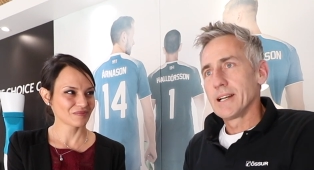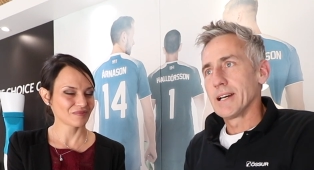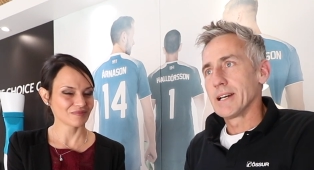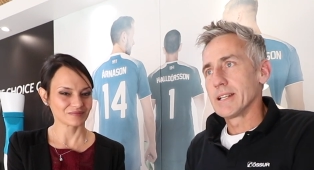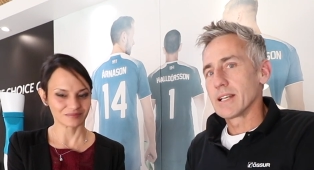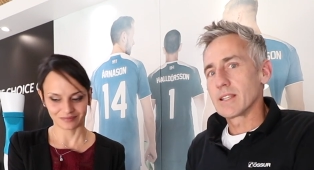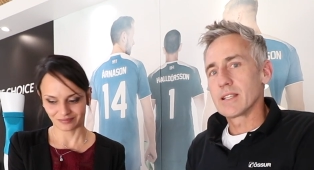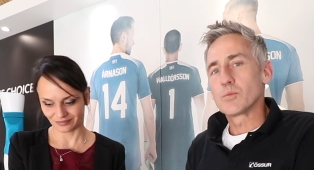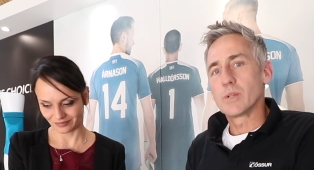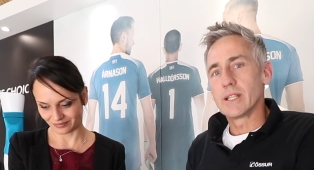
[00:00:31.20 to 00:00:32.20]
Speaker 1: and I
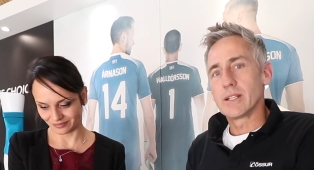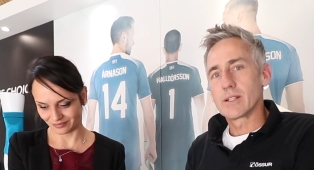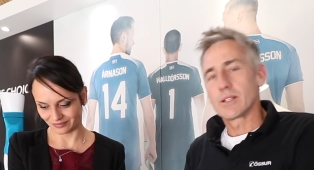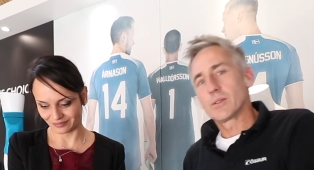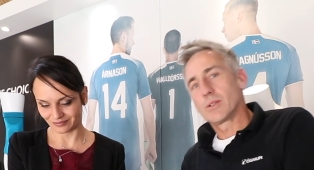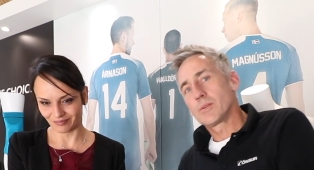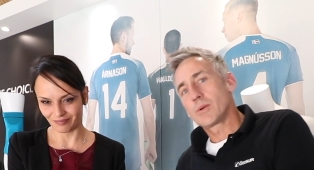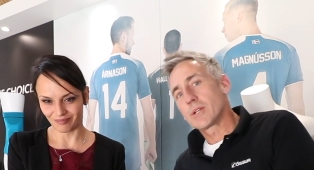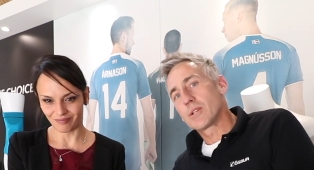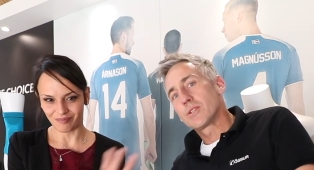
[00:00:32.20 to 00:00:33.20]
think we all we
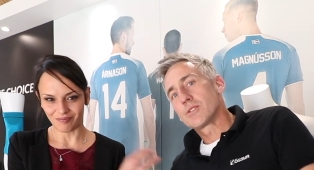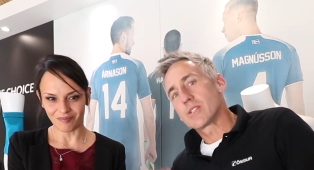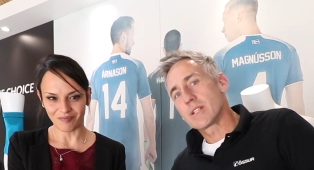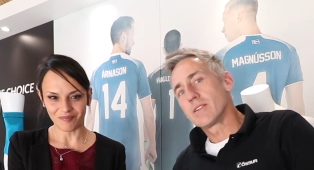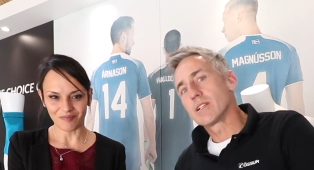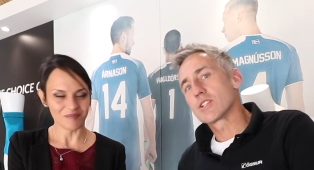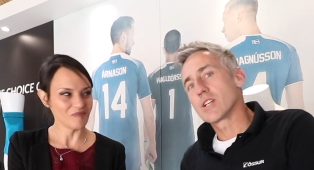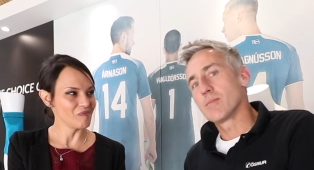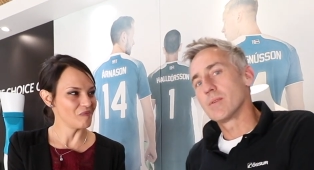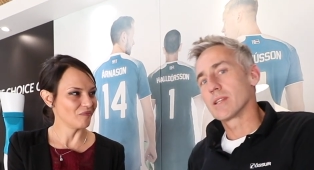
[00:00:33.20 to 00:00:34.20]
want to do is just have a little
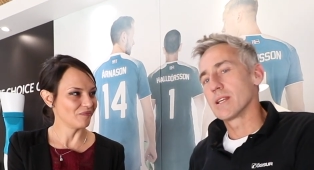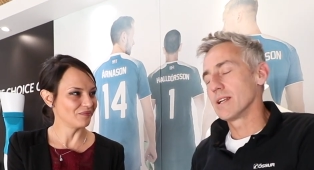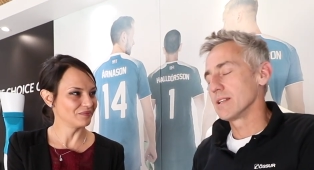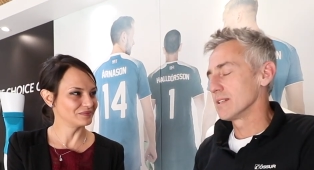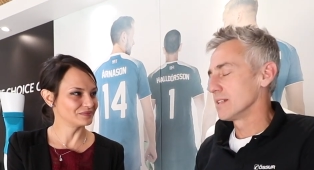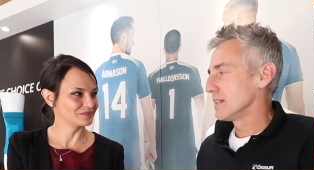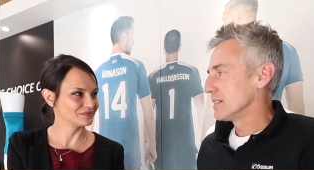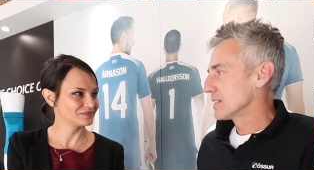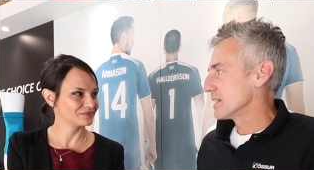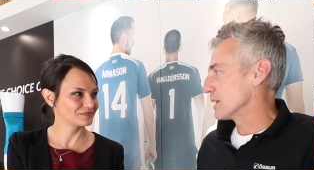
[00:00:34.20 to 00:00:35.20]
chat about that and
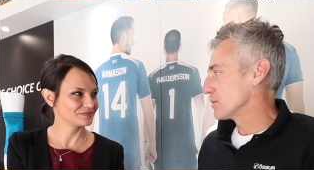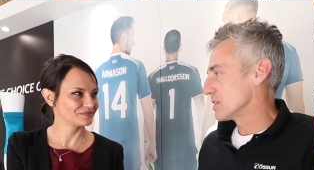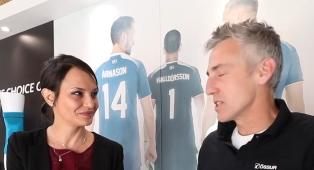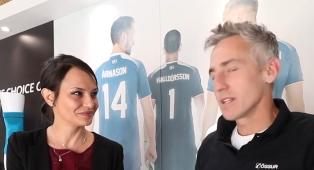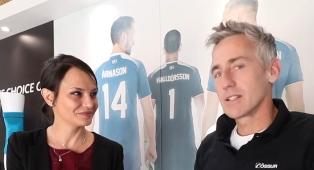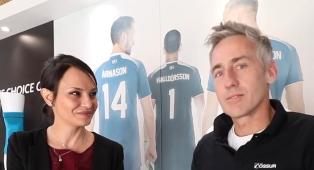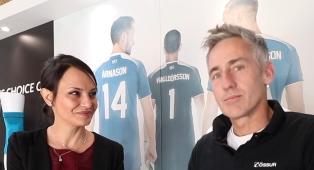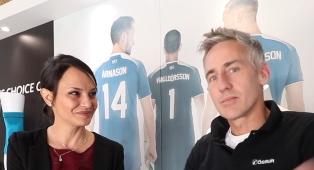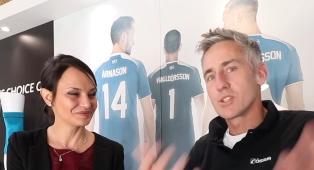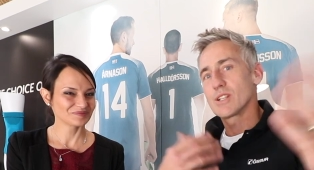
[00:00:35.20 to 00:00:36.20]
connect with each other and
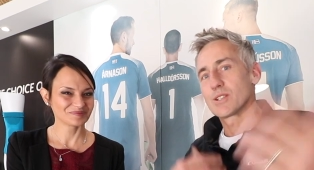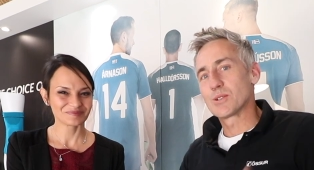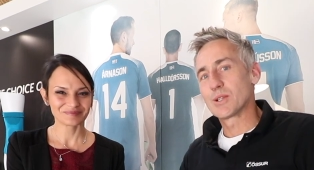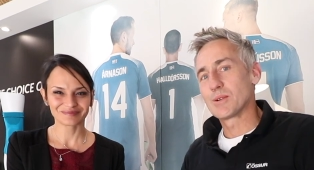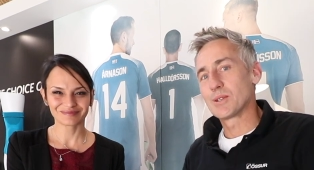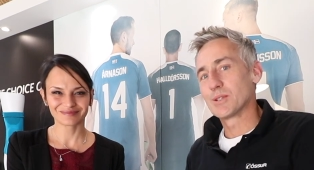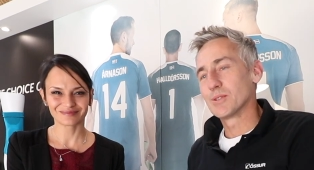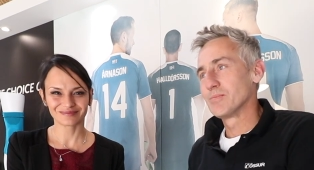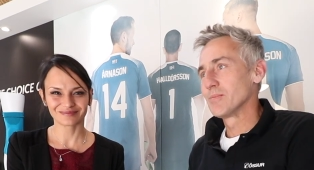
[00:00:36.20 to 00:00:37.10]
share our story with you.